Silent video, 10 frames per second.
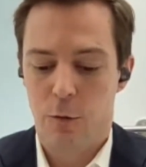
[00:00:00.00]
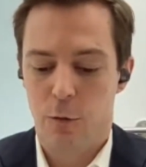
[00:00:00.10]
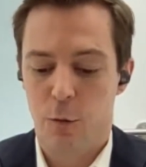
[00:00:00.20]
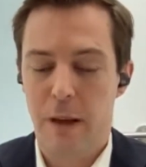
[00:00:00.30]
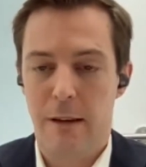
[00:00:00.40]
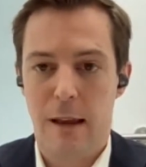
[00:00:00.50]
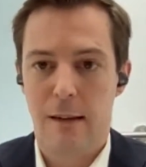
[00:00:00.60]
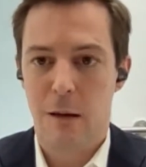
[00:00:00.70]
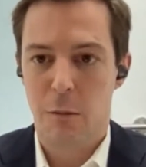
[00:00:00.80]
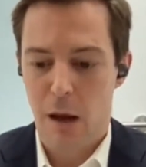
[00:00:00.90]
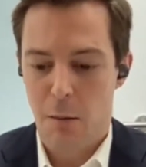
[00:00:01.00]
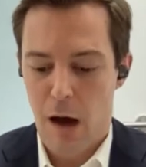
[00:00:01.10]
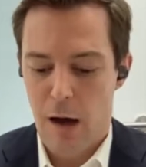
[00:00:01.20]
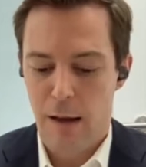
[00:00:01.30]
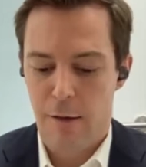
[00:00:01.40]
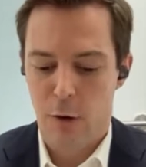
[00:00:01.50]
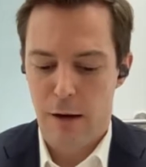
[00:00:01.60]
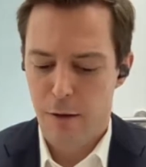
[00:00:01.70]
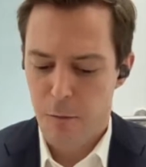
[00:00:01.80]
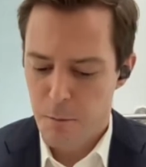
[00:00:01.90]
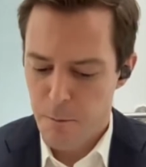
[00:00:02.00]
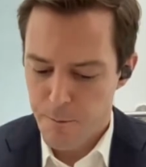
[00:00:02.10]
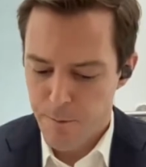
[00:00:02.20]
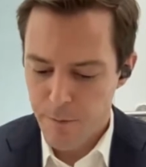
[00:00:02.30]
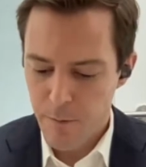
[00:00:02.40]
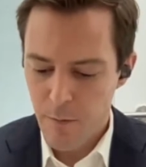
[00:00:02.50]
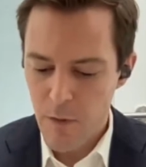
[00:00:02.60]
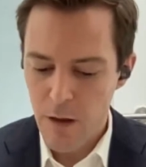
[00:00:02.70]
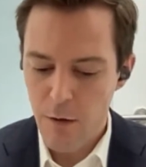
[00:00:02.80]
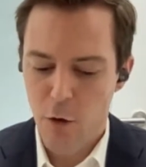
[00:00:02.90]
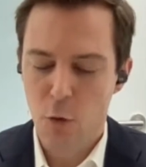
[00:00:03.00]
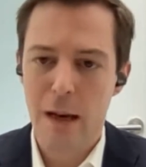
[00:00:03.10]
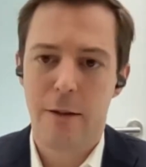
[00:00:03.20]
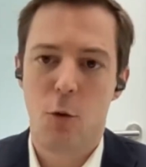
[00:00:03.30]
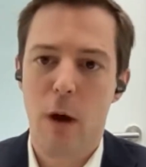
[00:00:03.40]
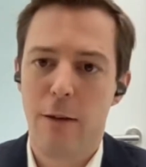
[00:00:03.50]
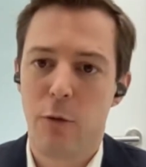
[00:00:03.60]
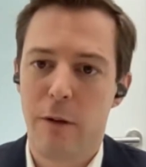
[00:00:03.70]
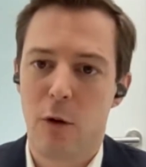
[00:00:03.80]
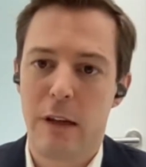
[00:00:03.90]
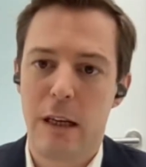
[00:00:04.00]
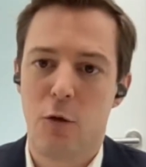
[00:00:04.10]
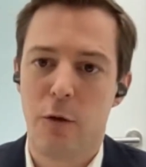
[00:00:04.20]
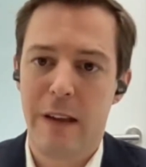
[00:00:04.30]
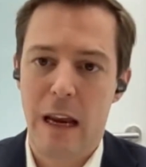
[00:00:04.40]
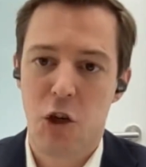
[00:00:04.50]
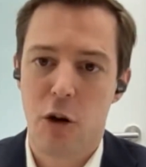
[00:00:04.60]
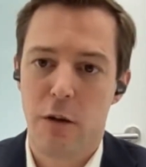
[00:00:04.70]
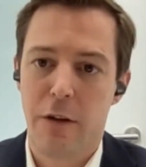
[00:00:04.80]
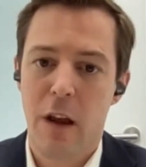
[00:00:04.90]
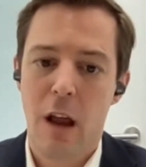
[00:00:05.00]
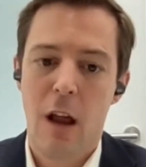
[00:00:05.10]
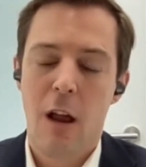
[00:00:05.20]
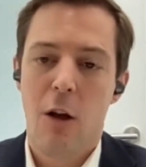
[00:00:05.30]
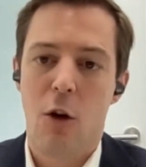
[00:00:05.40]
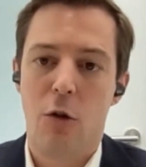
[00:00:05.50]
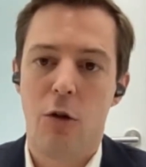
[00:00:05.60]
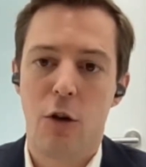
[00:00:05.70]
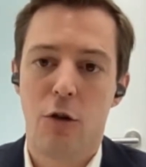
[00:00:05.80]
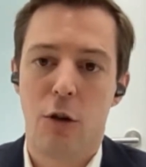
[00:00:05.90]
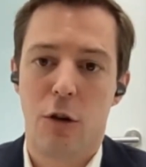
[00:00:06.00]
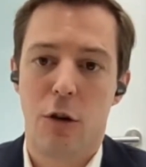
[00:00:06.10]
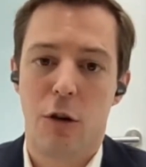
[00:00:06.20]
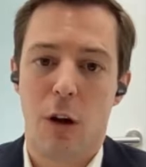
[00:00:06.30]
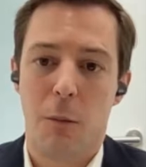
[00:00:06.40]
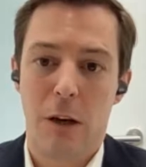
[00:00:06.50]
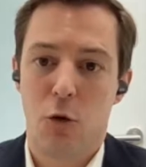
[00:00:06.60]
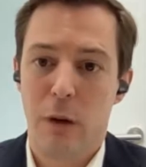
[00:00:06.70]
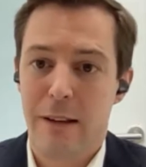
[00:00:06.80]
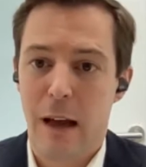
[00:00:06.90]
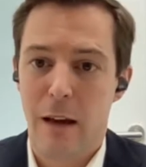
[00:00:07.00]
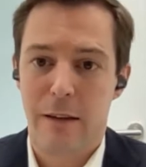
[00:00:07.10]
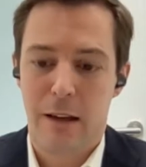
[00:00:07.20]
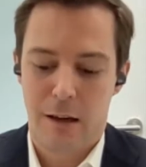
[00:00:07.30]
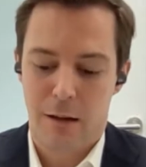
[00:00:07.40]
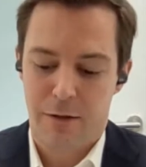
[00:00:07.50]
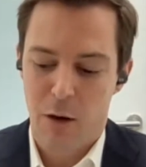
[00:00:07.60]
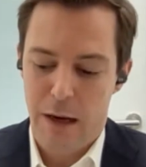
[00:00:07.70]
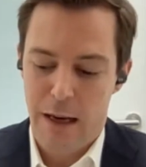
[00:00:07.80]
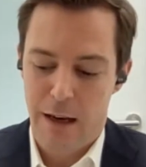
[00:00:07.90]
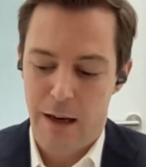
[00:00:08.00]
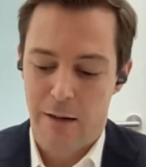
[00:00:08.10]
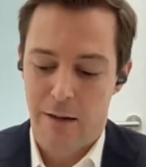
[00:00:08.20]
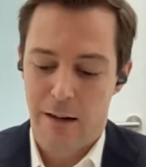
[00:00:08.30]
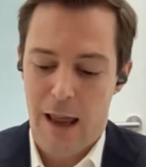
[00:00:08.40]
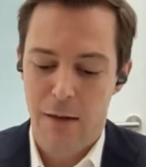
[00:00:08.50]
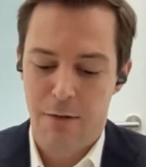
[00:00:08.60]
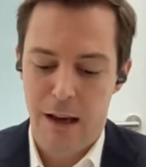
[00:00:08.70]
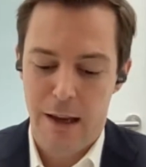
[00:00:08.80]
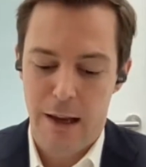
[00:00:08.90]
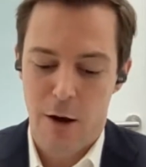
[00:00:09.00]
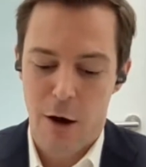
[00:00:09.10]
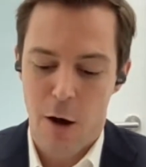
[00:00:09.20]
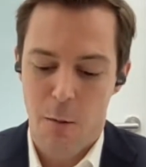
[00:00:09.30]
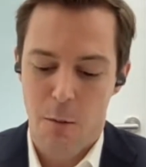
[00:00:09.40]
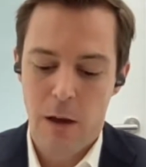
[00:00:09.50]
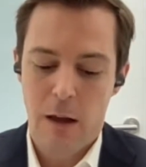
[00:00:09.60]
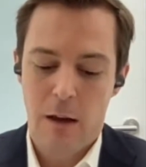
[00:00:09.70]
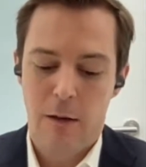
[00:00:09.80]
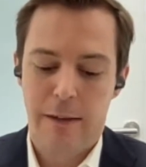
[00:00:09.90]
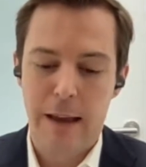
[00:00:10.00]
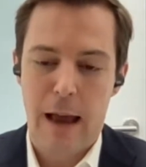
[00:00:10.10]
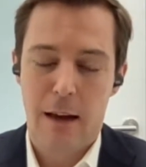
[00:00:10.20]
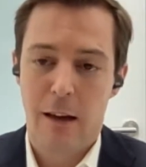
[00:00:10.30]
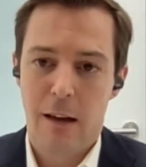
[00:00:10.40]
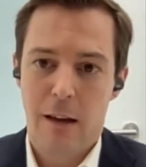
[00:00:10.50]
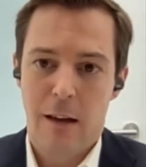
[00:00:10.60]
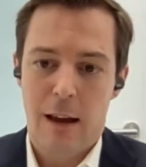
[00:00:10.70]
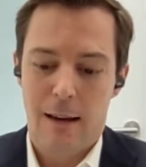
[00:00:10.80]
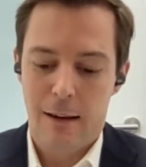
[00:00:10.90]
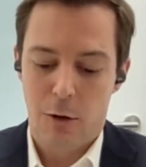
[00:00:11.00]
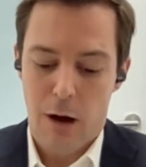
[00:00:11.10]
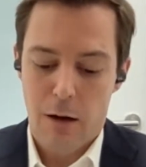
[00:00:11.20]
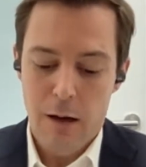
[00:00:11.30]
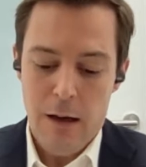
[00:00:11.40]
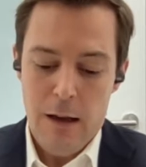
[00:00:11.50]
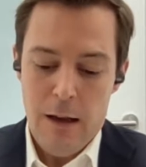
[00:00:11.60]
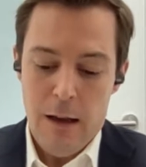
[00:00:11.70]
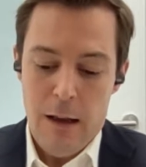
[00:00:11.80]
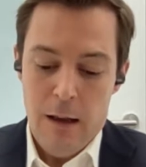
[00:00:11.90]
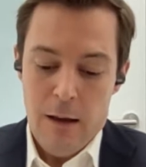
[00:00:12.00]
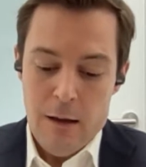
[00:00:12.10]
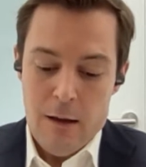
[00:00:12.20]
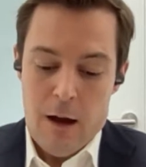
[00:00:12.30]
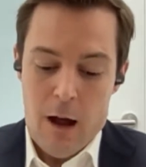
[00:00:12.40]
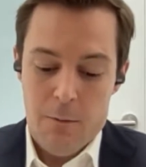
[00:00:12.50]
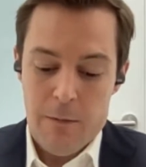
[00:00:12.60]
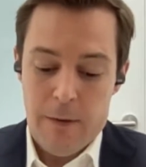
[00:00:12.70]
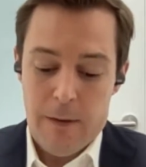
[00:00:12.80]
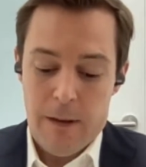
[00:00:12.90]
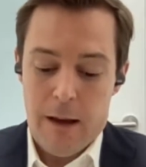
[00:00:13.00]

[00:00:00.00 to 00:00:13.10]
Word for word: to do business in Myanmar and the rest. So really the West resorting to sanctions, uh, not, uh, I mean, criticizing very uh, heavily um, SAC, etc. Um,